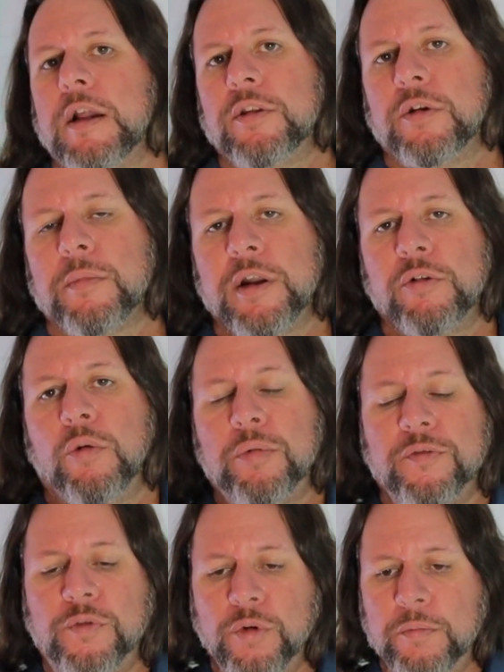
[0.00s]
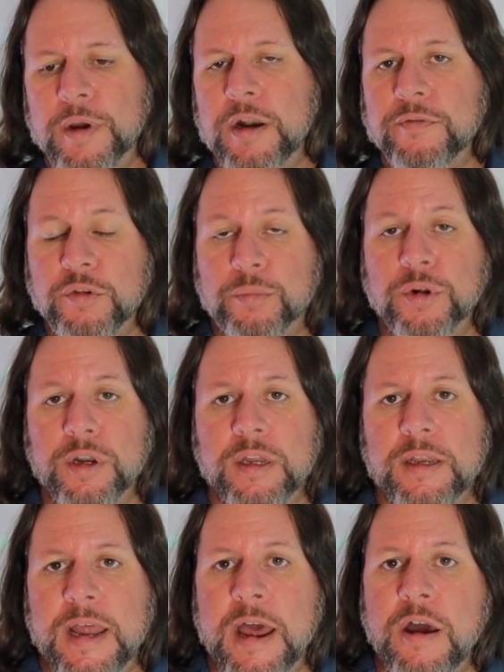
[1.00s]
Your money will perform better if you put it
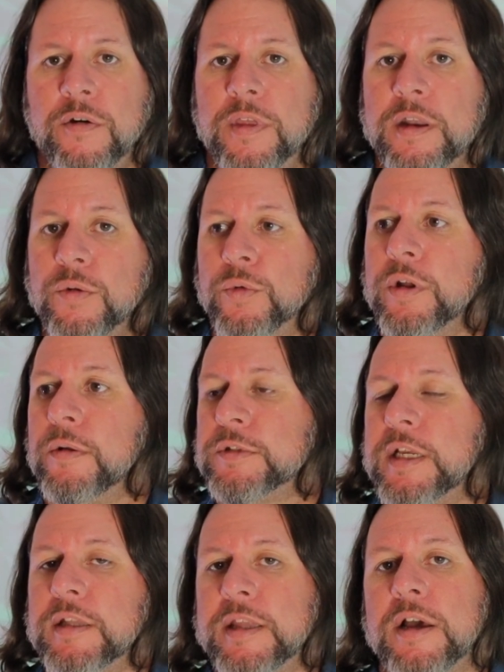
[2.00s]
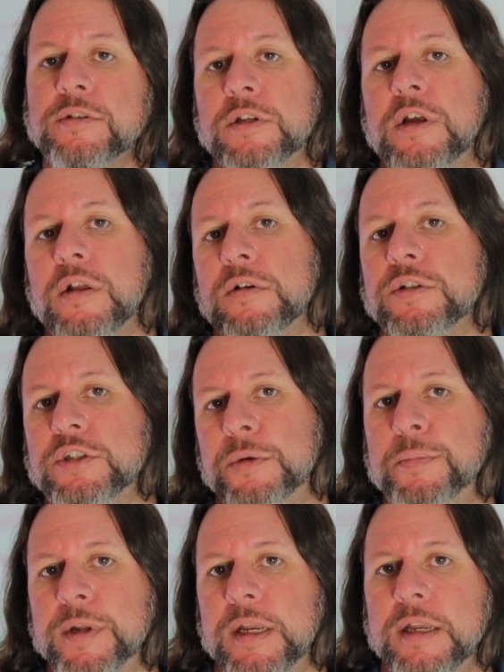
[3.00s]
in now than it will $10,000
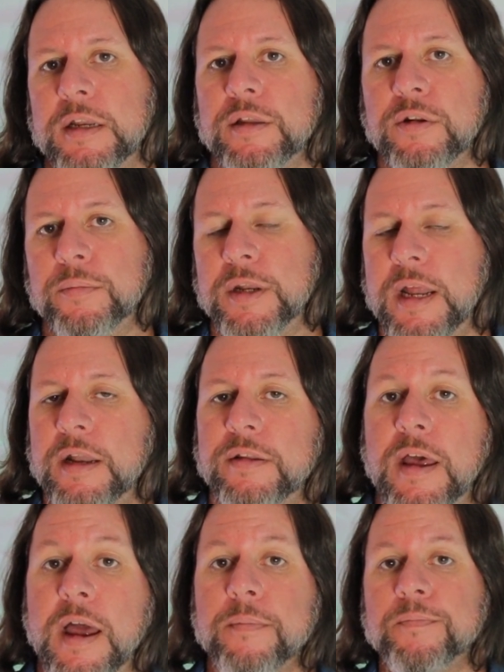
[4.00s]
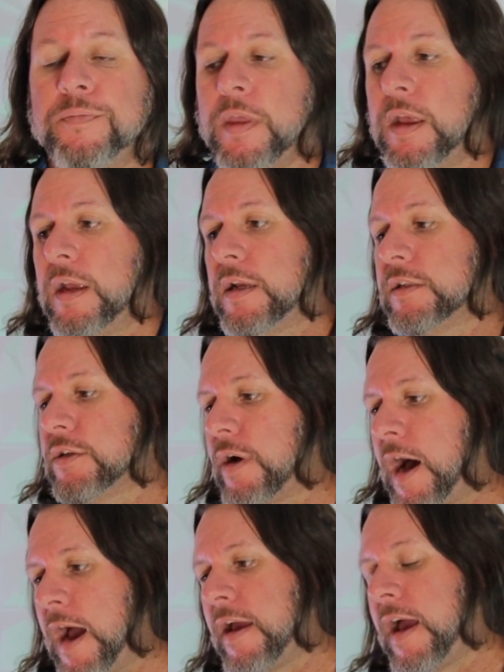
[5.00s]
chipping it in a little bit at a time. So
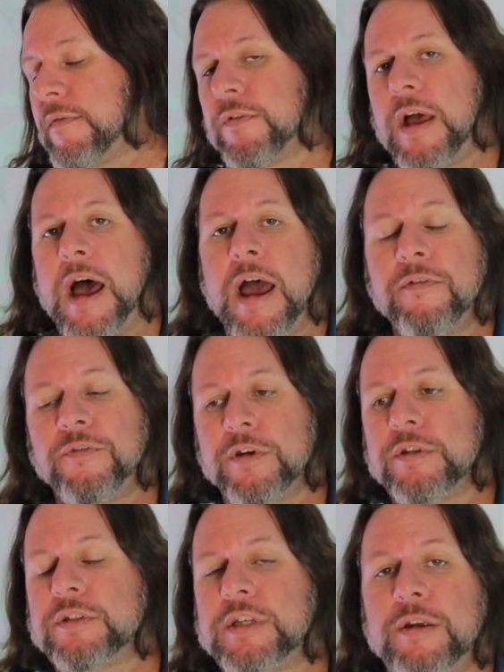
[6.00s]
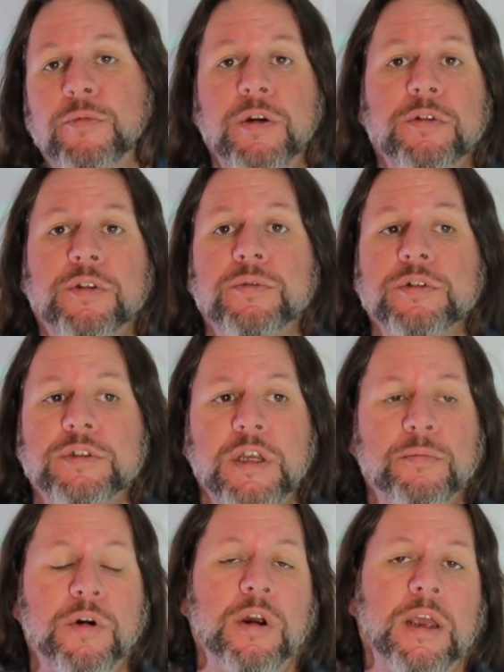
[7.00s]
I feel the same way with the real
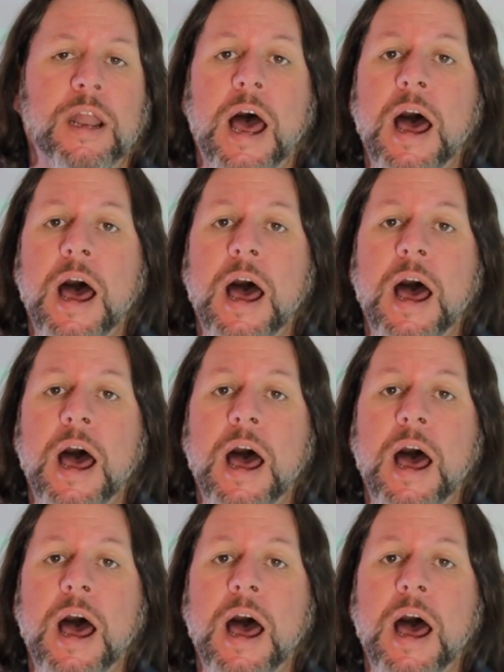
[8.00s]
estate market.